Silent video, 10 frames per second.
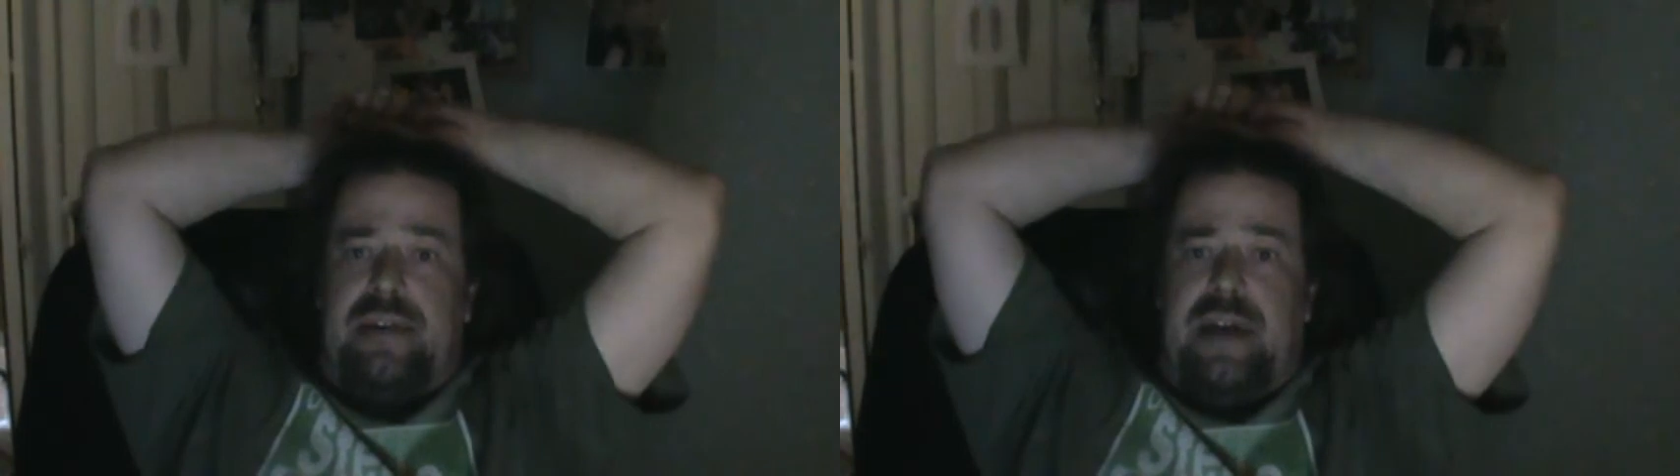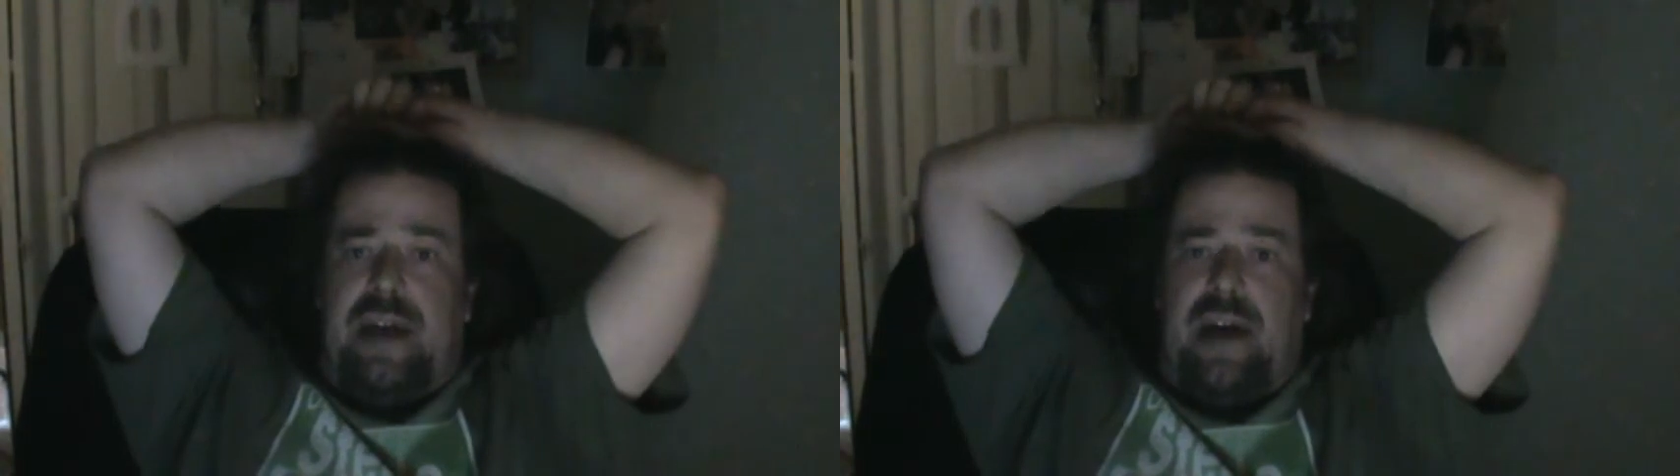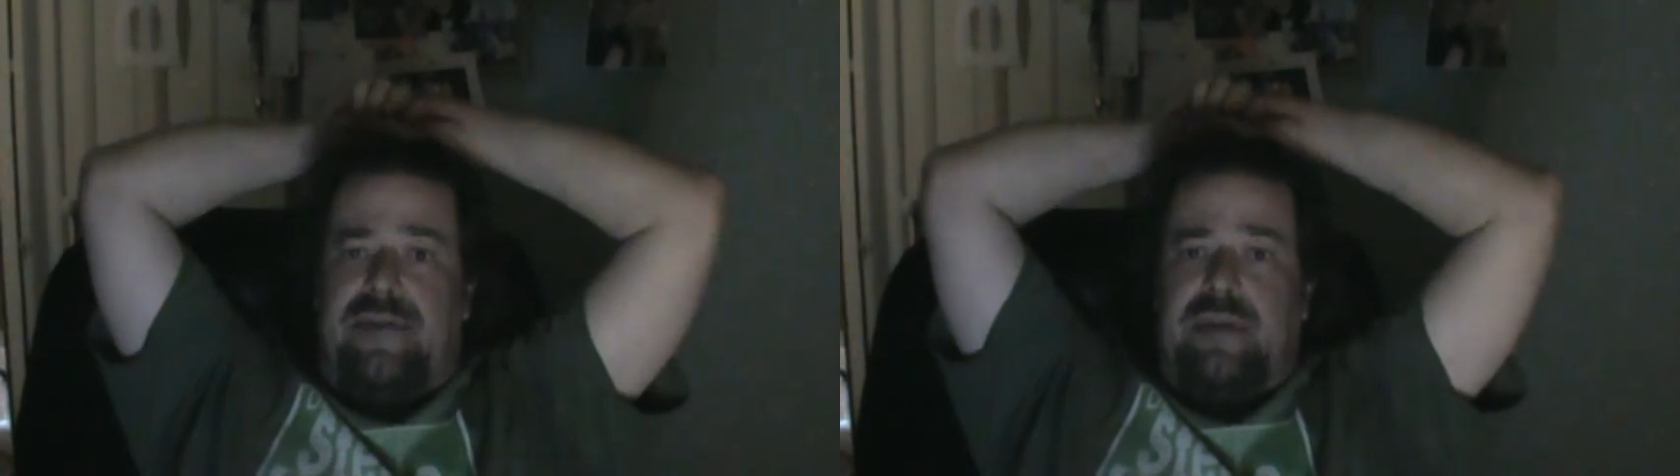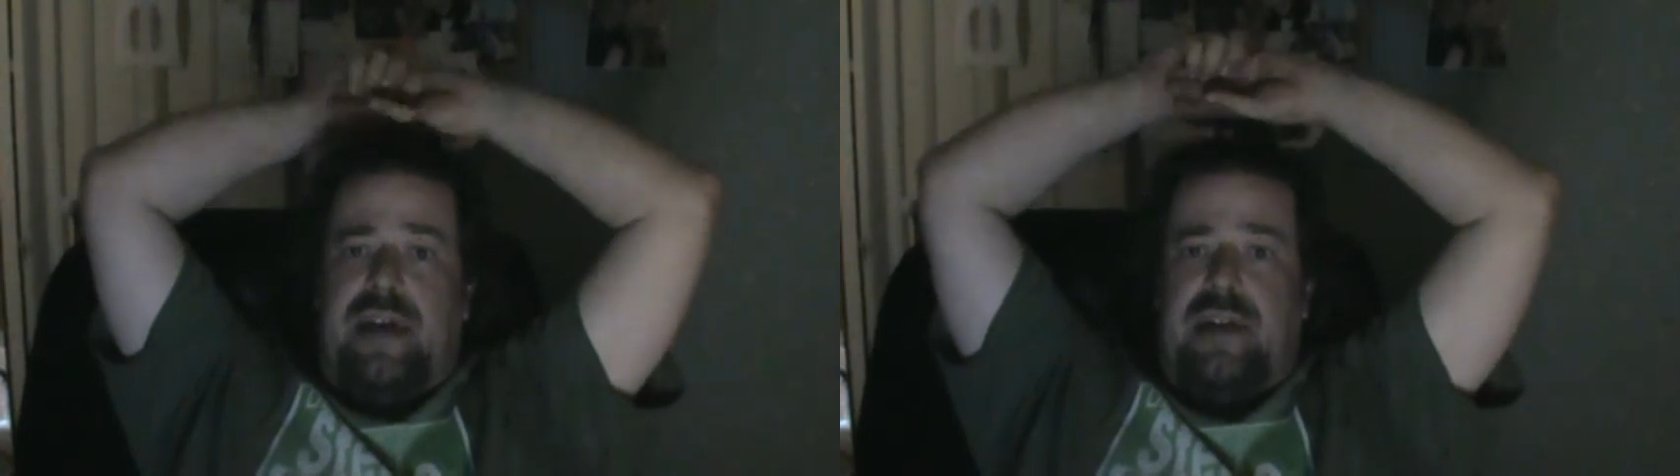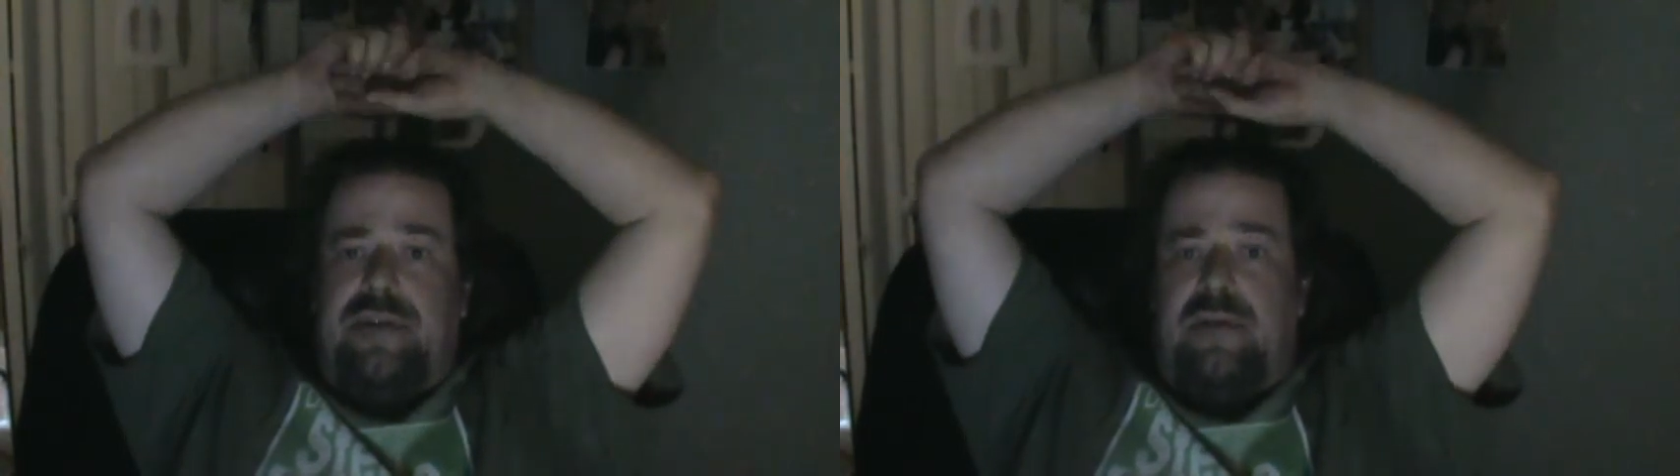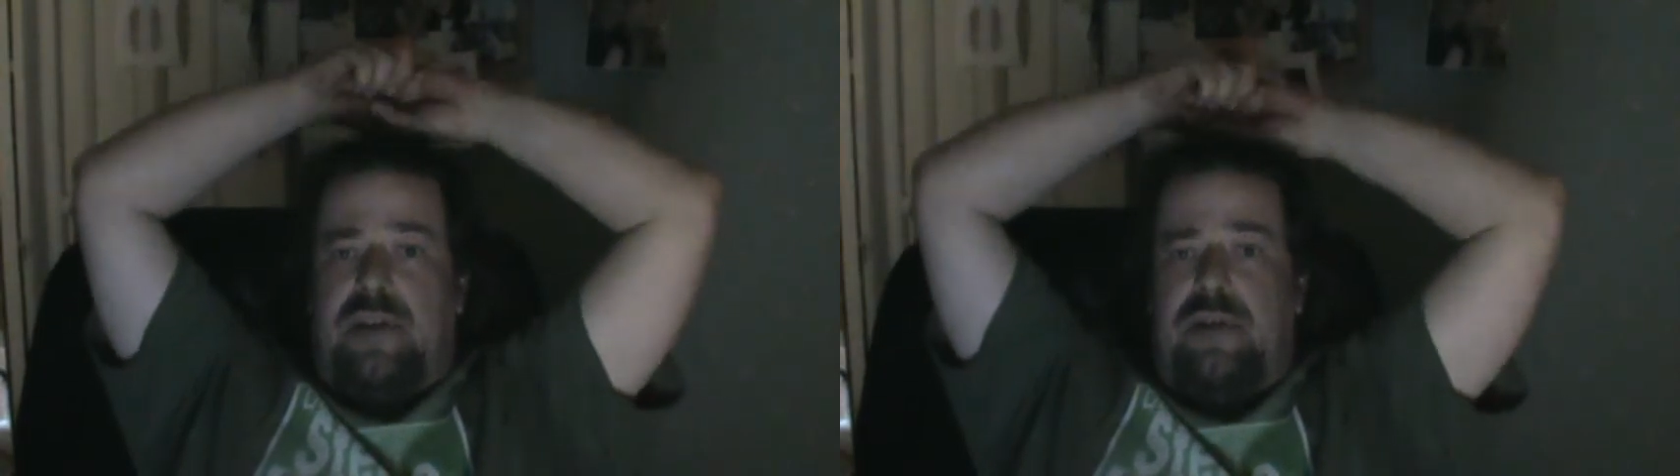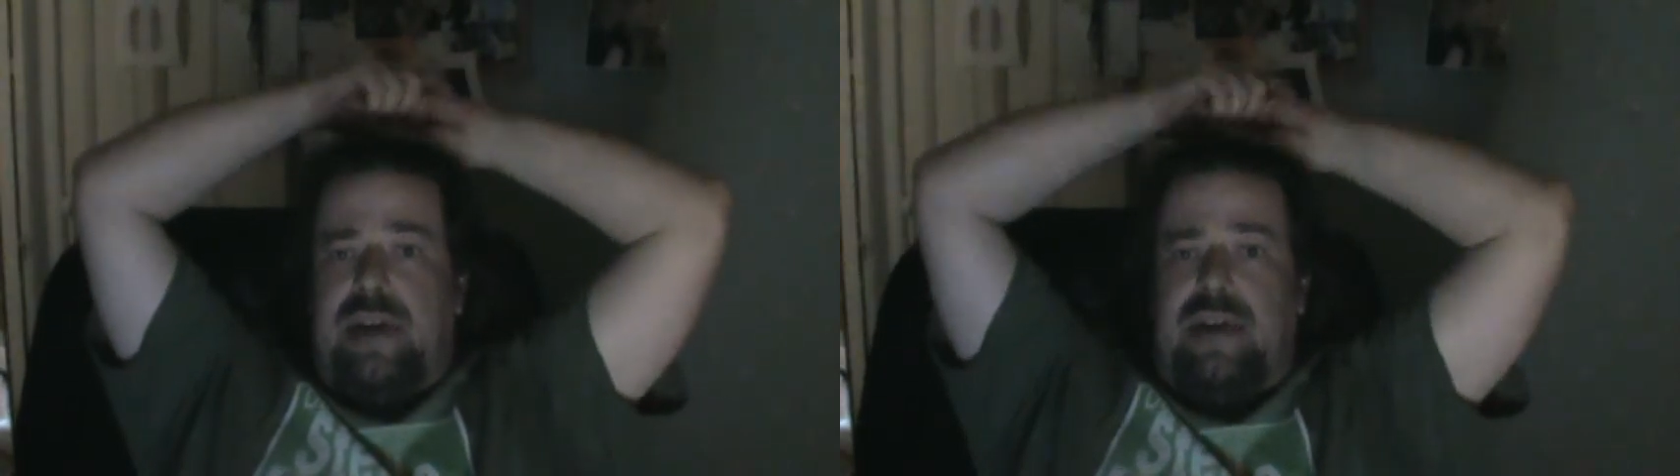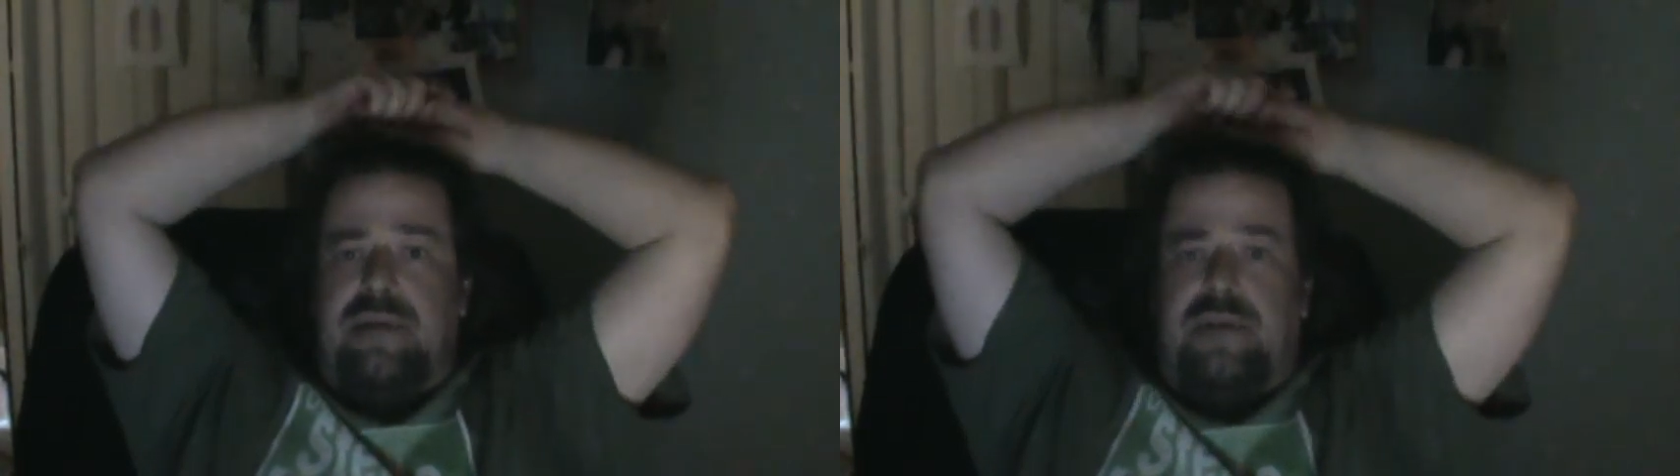the day after that you'll go down